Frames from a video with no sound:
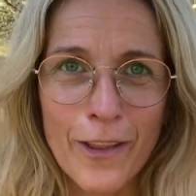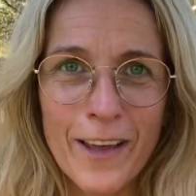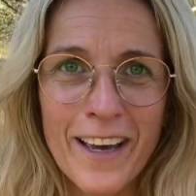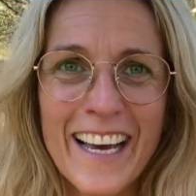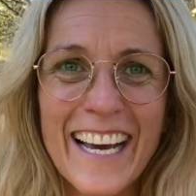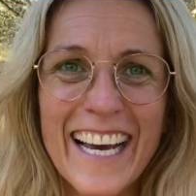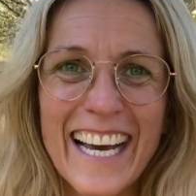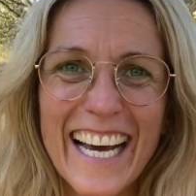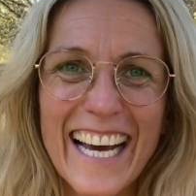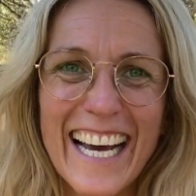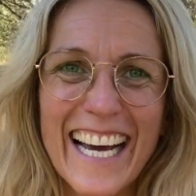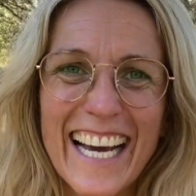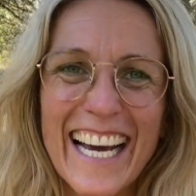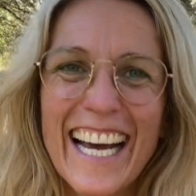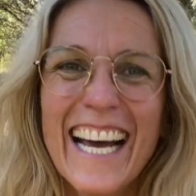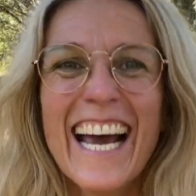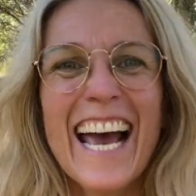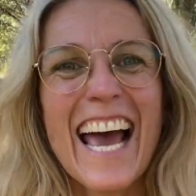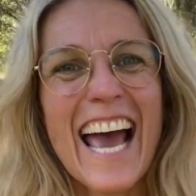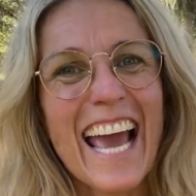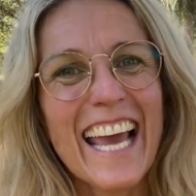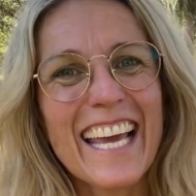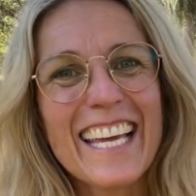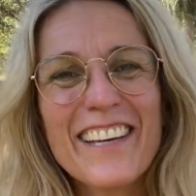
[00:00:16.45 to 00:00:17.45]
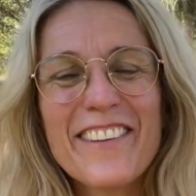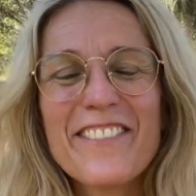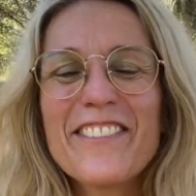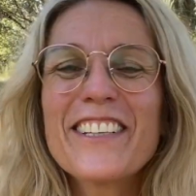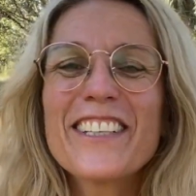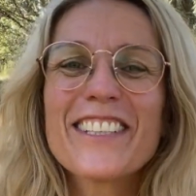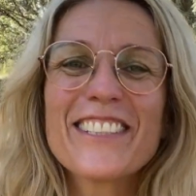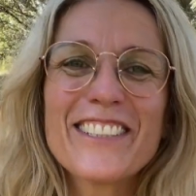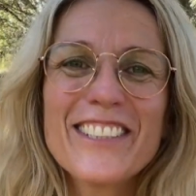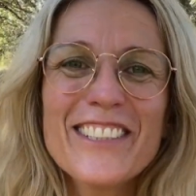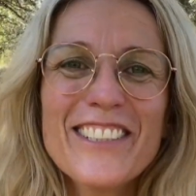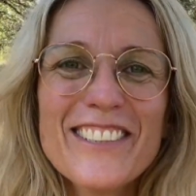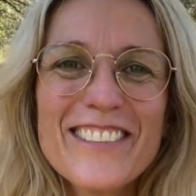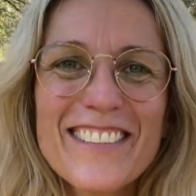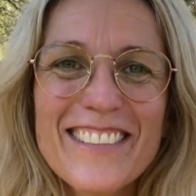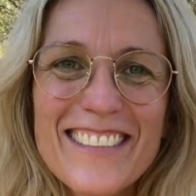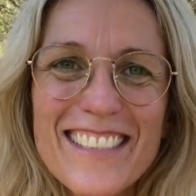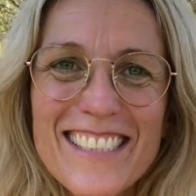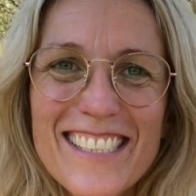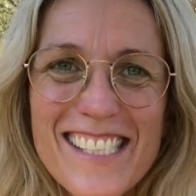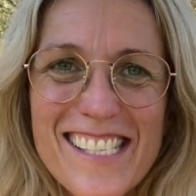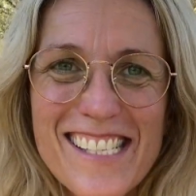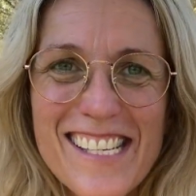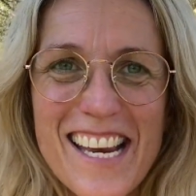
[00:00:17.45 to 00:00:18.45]
Hey, if you're new to
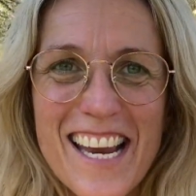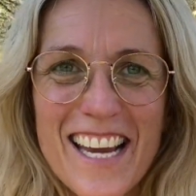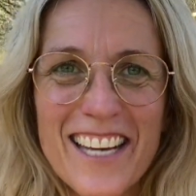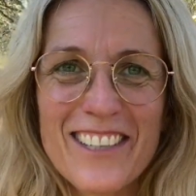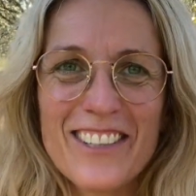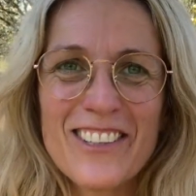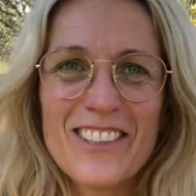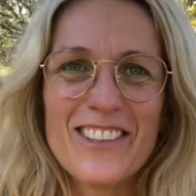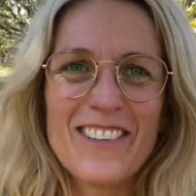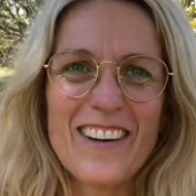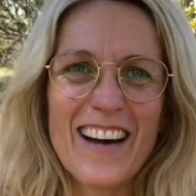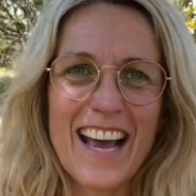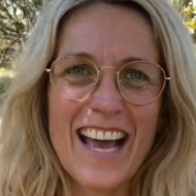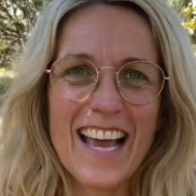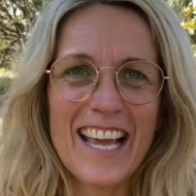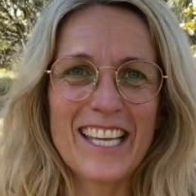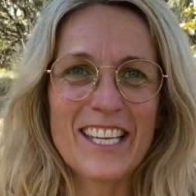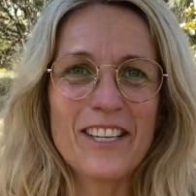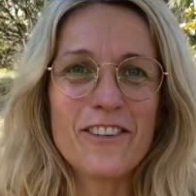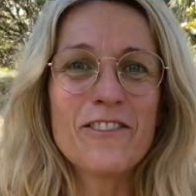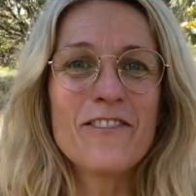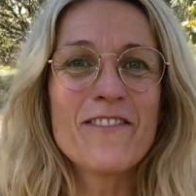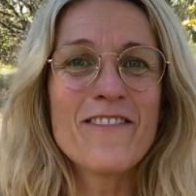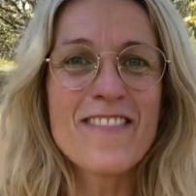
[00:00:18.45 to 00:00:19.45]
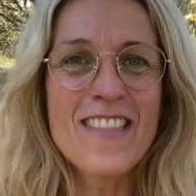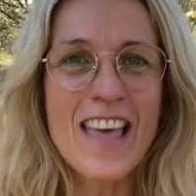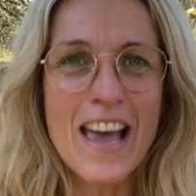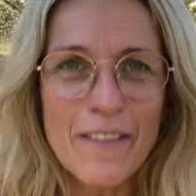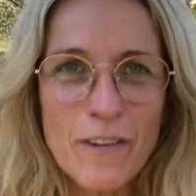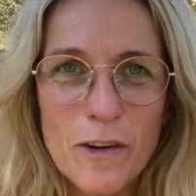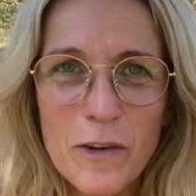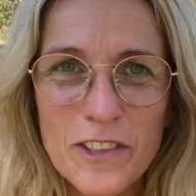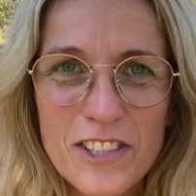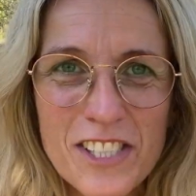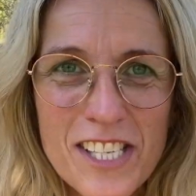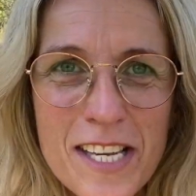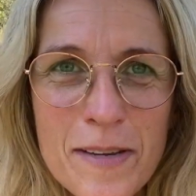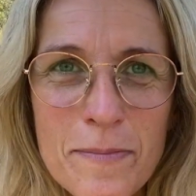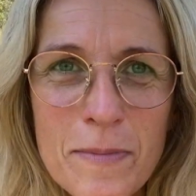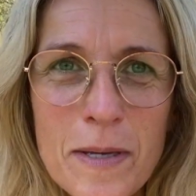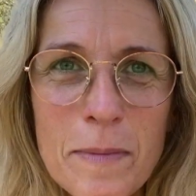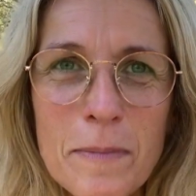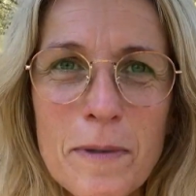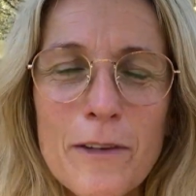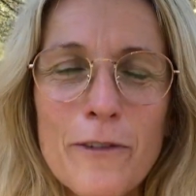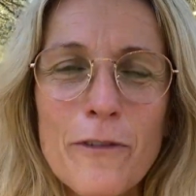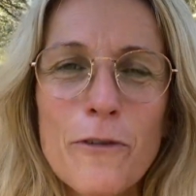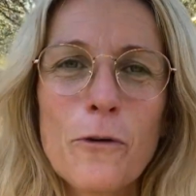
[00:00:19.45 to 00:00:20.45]
this channel and you've never seen me
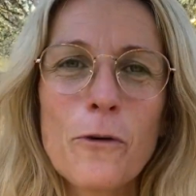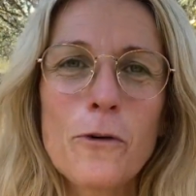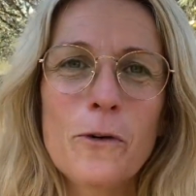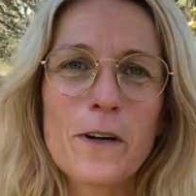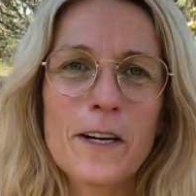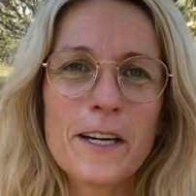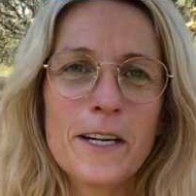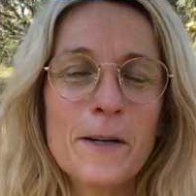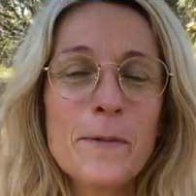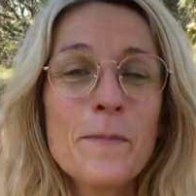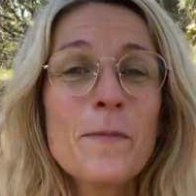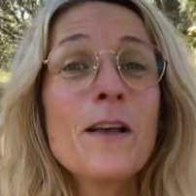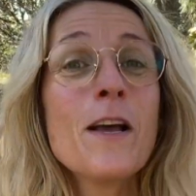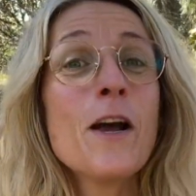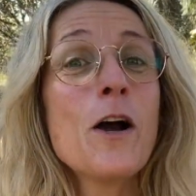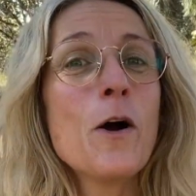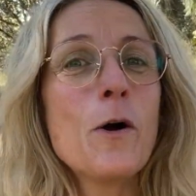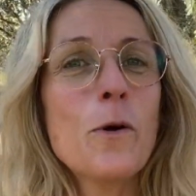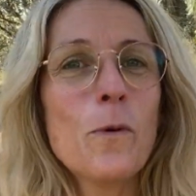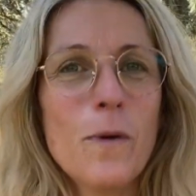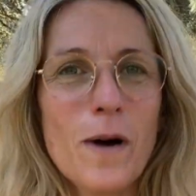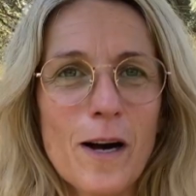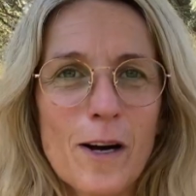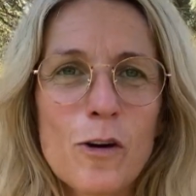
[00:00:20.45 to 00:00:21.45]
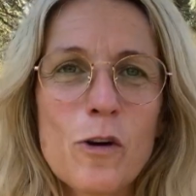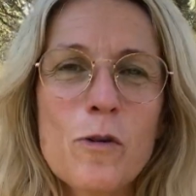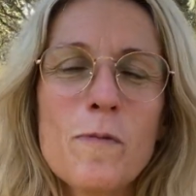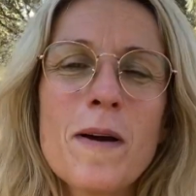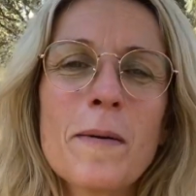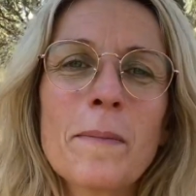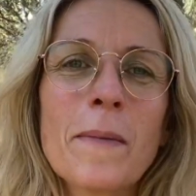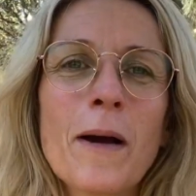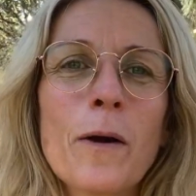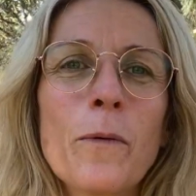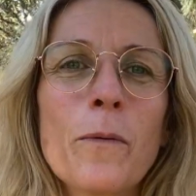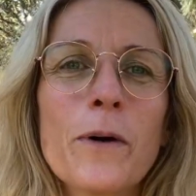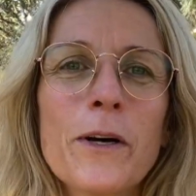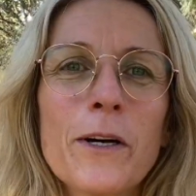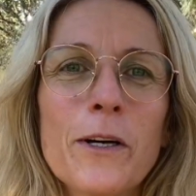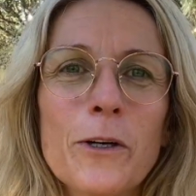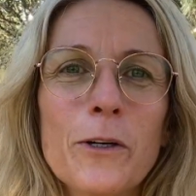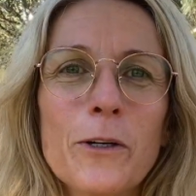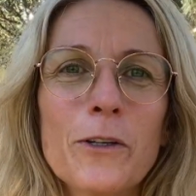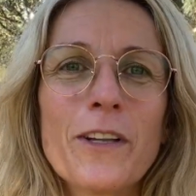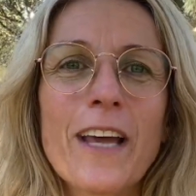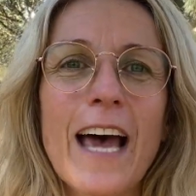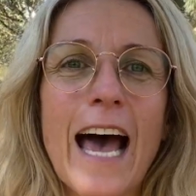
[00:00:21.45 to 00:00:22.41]
before, welcome in my world.